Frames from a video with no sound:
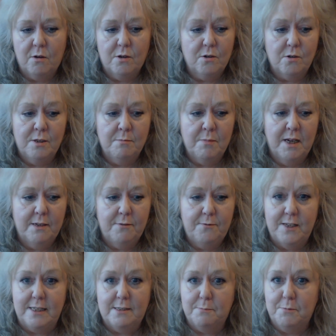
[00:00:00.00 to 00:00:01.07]
or on my
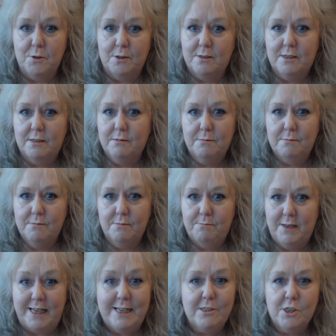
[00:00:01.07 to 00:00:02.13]
Facebook
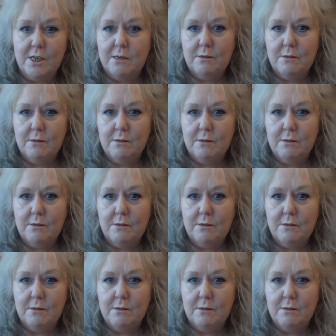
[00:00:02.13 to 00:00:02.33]
page.